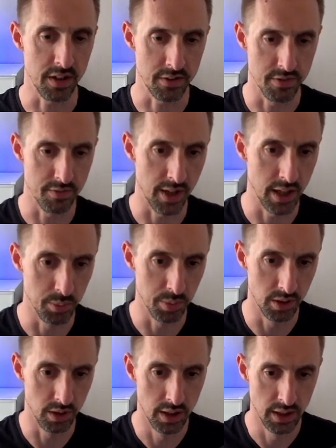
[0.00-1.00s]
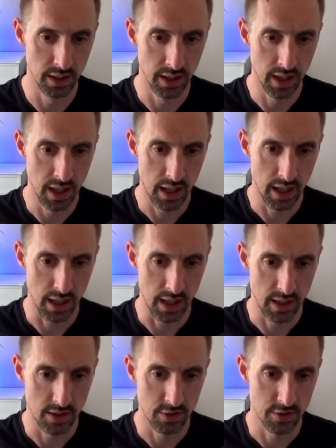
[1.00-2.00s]
available.
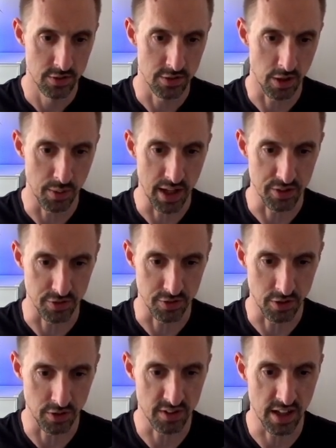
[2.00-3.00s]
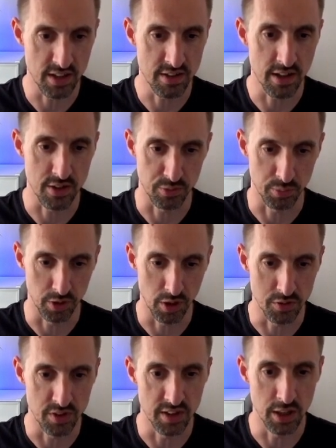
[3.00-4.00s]
So it has a stock data and some
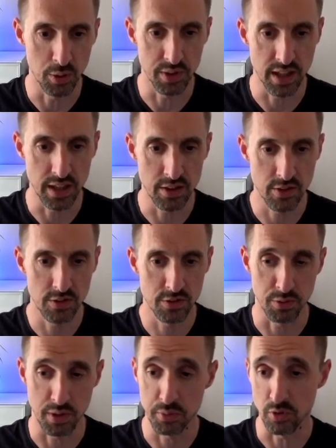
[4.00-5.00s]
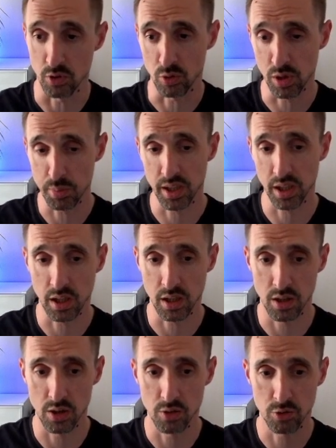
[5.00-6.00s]
code to deal with it. So now we've got quite a bit of
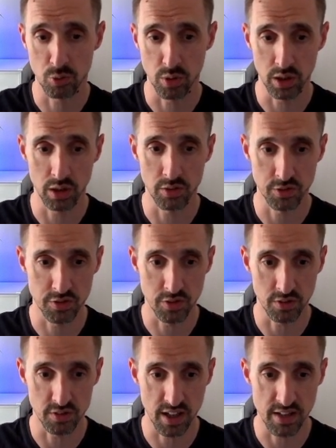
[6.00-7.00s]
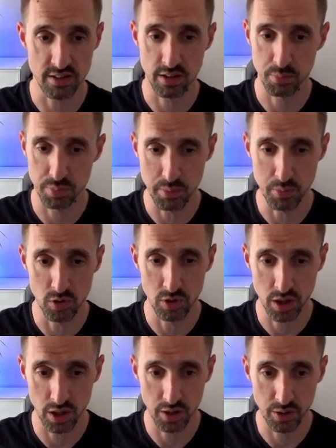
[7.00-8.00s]
code, quite a lot of stock data, a bit more
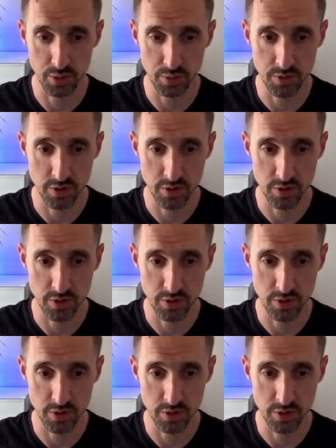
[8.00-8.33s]
code.